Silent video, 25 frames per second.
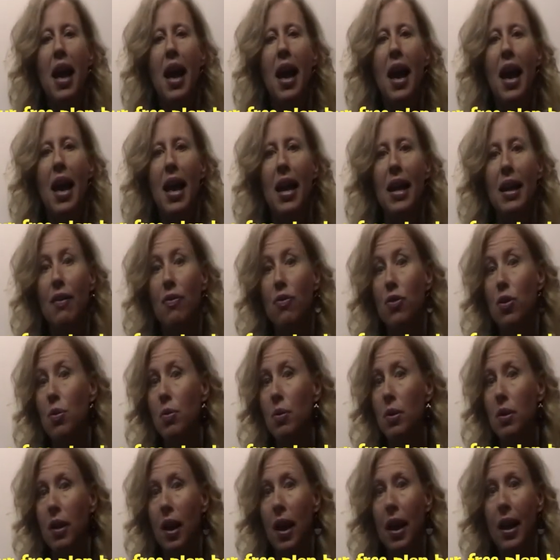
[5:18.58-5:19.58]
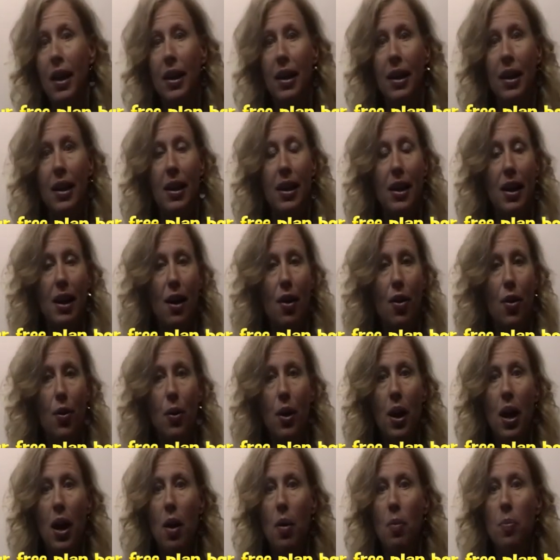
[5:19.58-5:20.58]
And if you would like any other
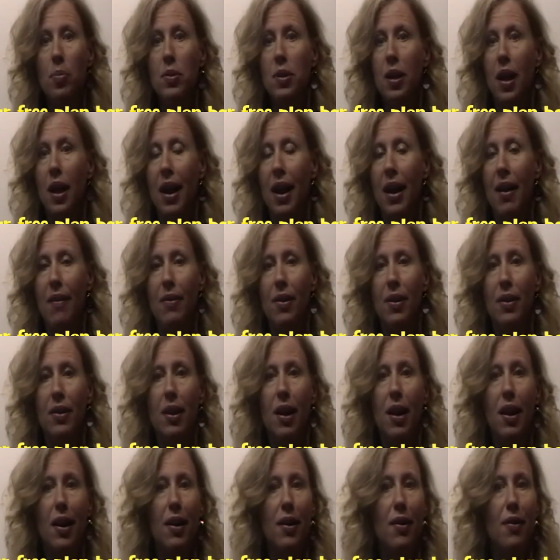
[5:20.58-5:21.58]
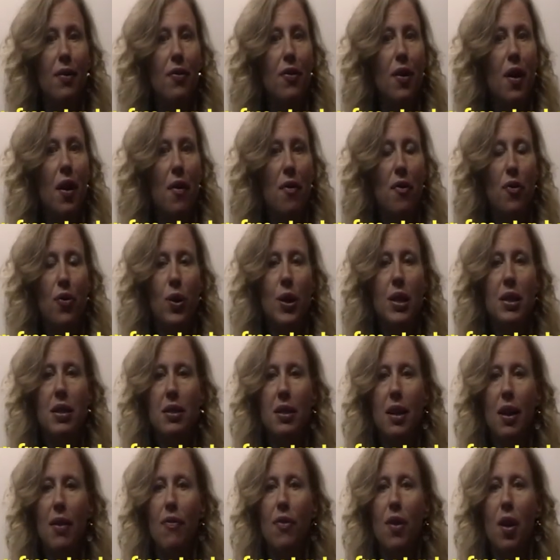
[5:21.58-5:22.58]
helps, I have a lot of free
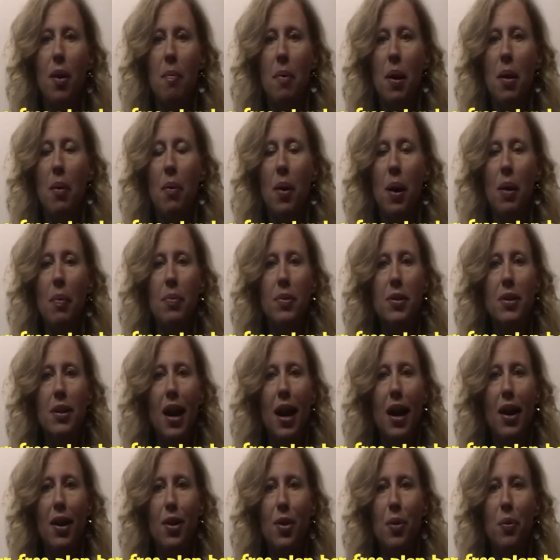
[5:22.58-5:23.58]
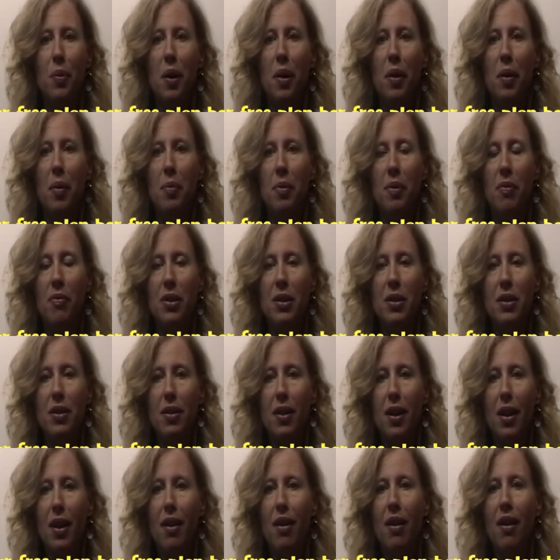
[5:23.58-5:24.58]
stuff on my website. You're welcome to visit
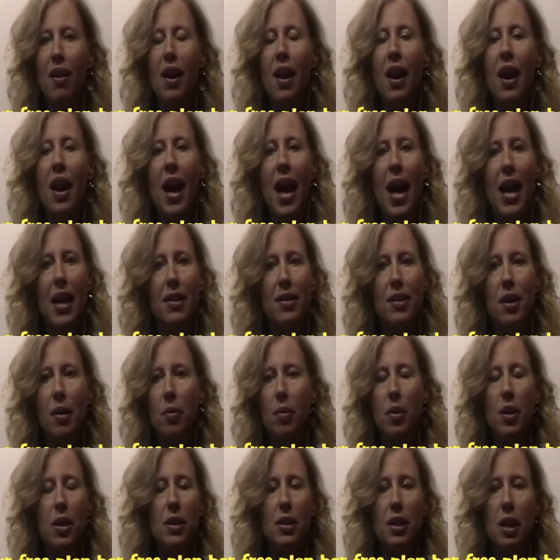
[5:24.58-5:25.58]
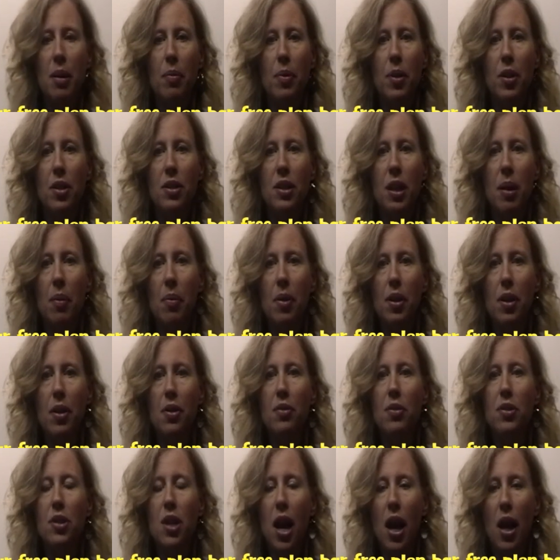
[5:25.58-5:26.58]
there at
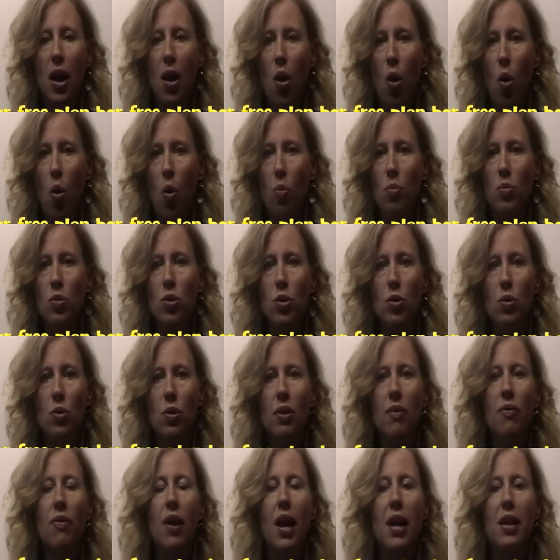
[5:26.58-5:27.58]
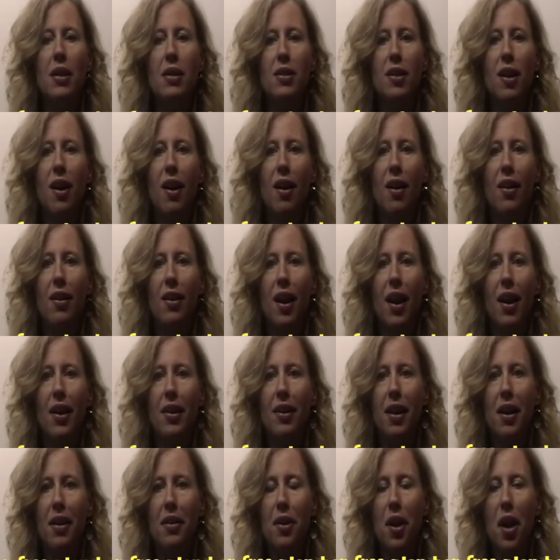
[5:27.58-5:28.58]

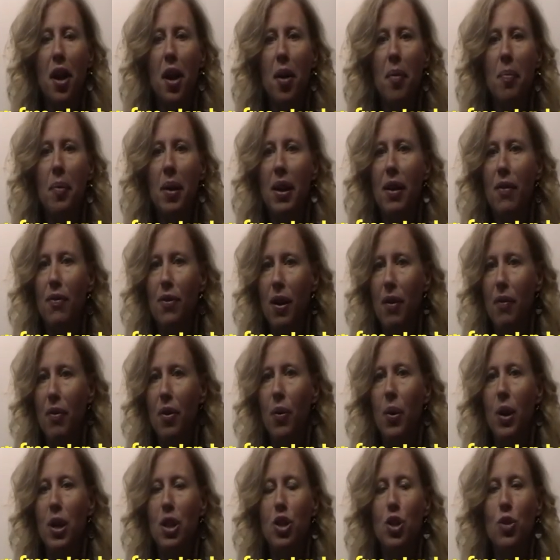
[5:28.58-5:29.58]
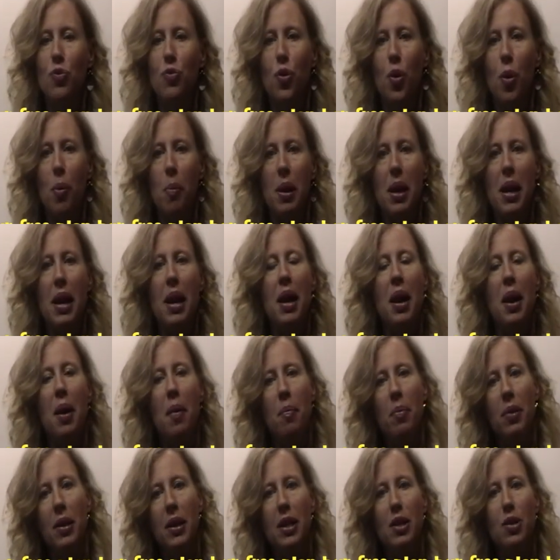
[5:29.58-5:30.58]
www.homeschooladviceonline.com. And if you have a question for me,
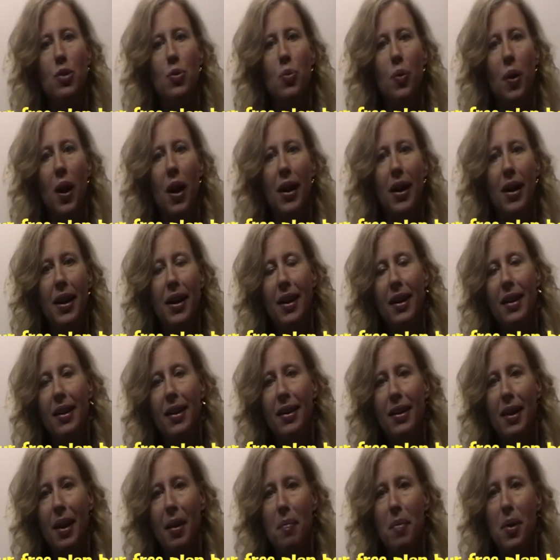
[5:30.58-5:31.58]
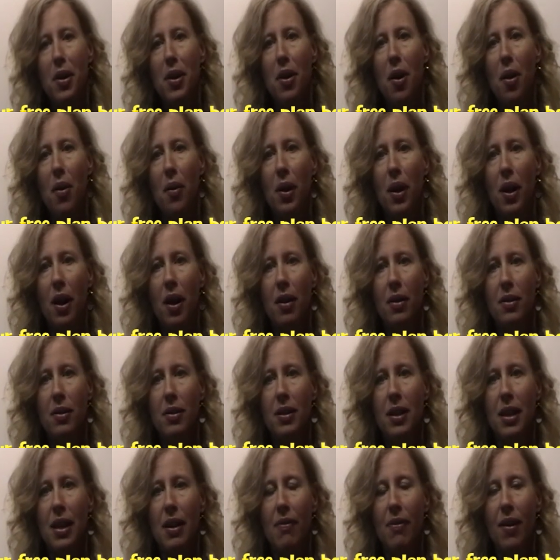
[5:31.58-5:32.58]
please write in and let me know, and I'll
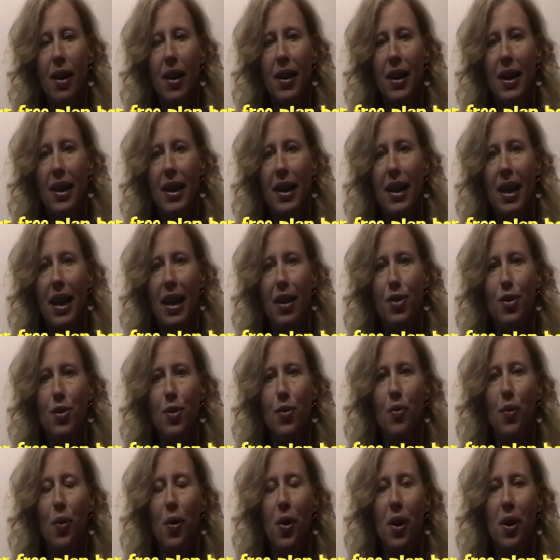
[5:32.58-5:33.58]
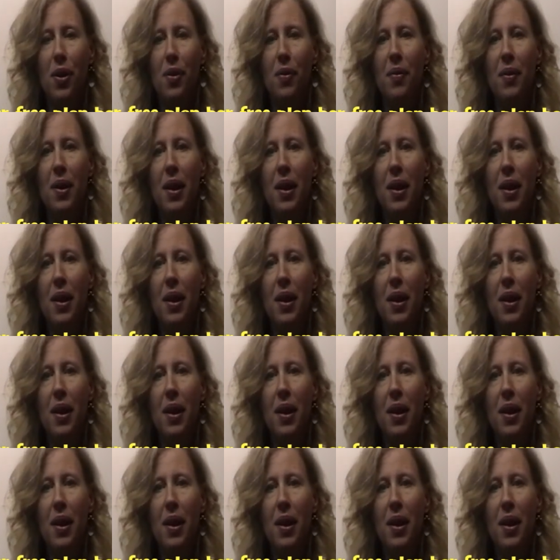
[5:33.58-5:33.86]
see if I can get an answer for you.